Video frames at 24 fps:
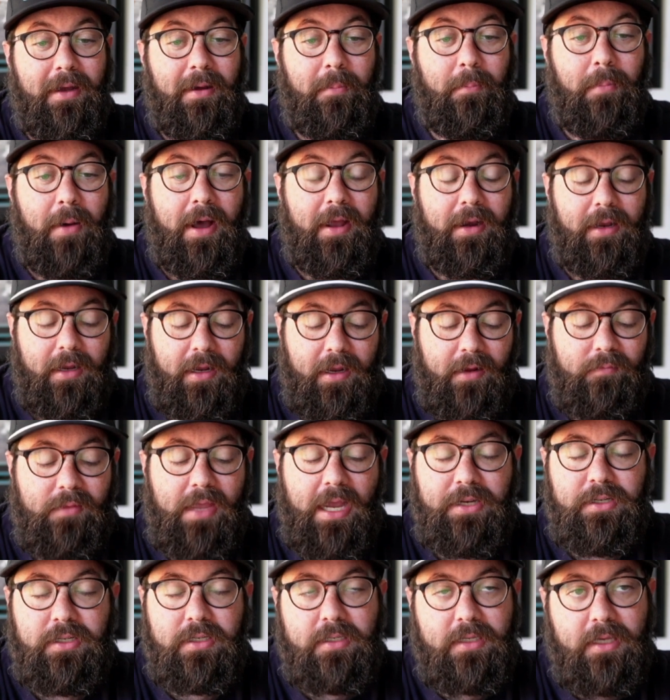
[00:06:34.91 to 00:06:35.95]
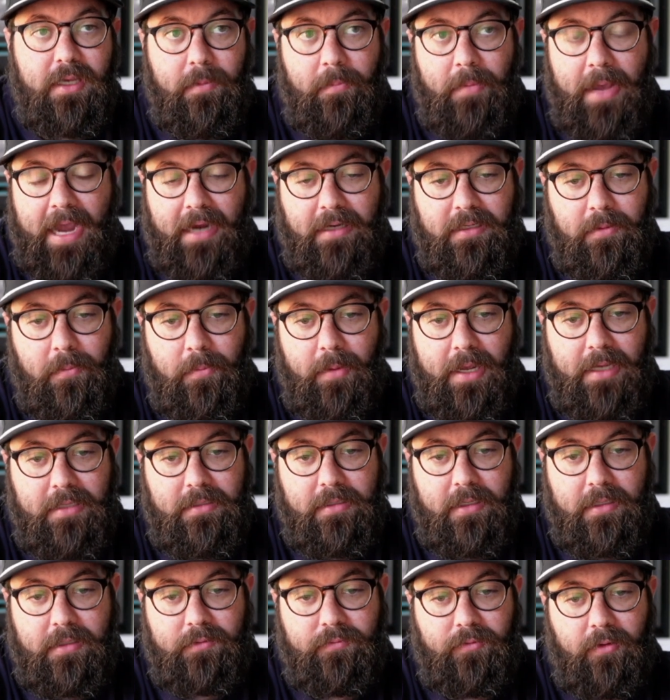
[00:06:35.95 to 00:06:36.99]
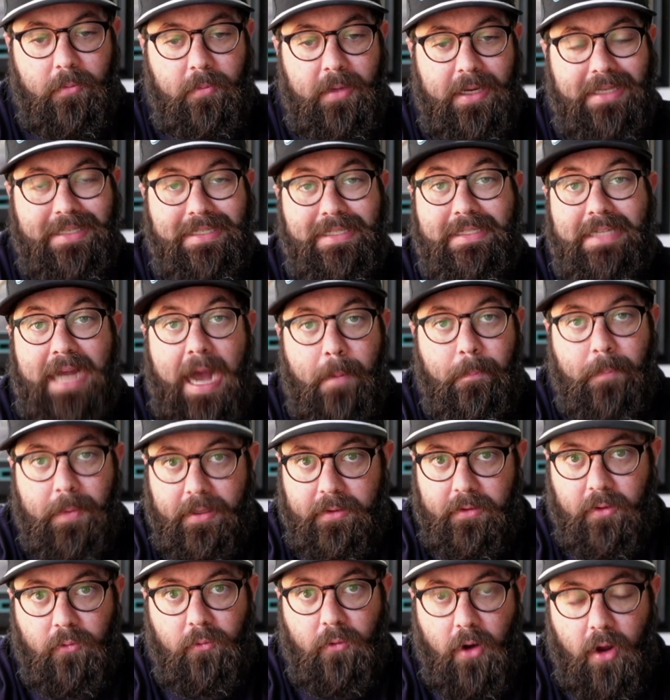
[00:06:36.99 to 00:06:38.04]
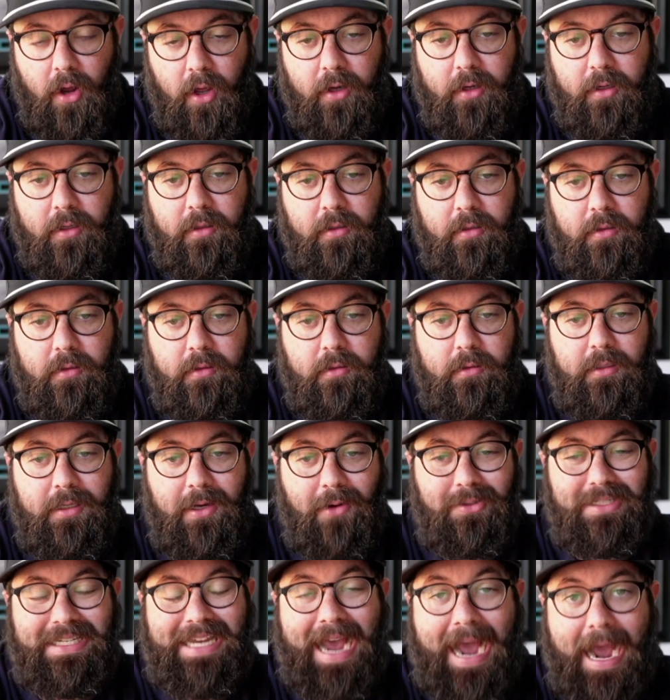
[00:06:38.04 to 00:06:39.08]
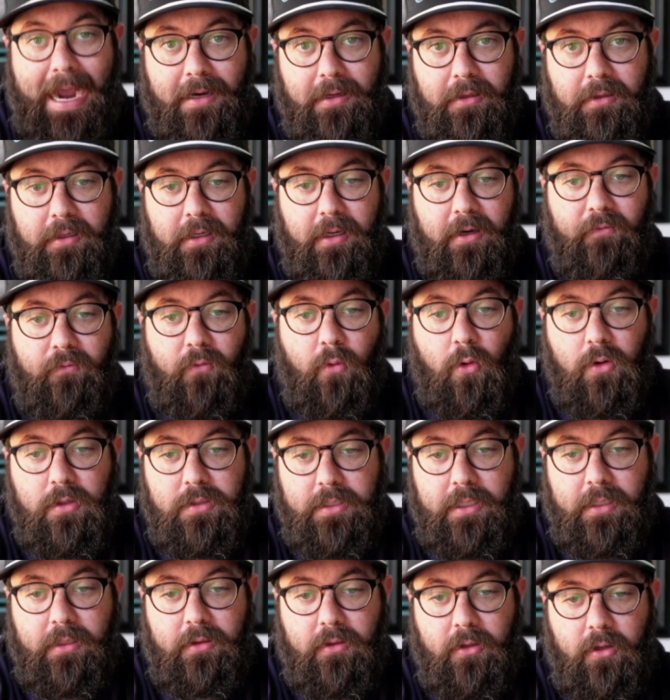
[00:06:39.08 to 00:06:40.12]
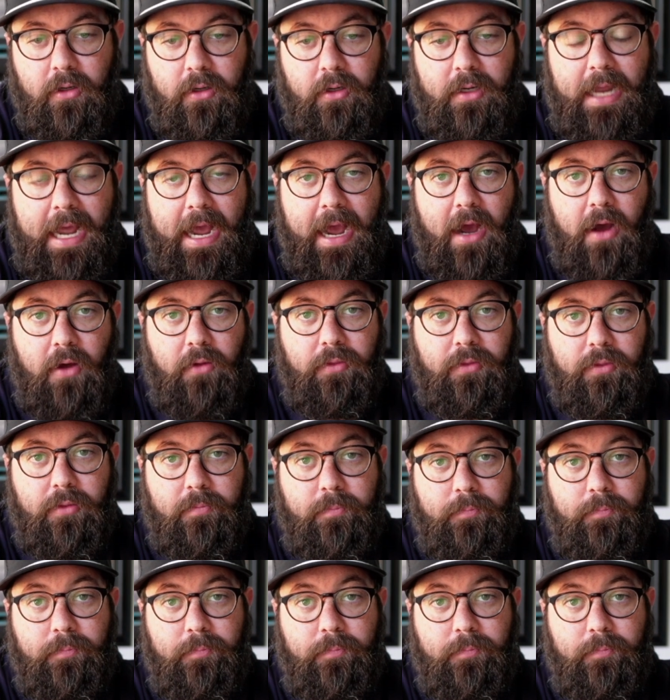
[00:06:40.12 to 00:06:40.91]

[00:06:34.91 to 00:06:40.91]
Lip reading: But if they just get back to basics, for me, stopping the run, you know, tackling, forcing third down,